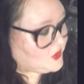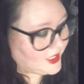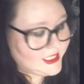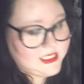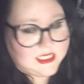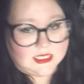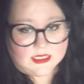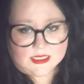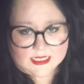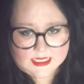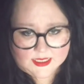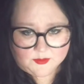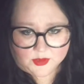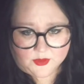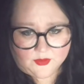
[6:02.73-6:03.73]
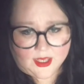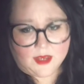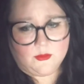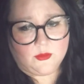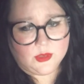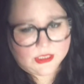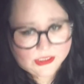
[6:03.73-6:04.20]
to simplify. I'm
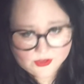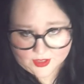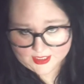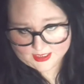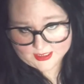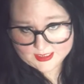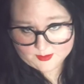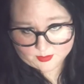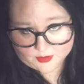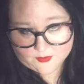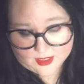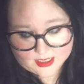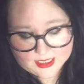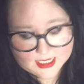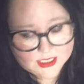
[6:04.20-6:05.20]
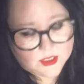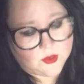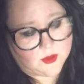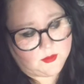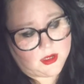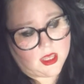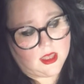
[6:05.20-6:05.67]
really trying to simplify that, so I'm
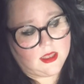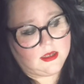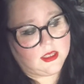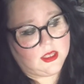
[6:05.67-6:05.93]
not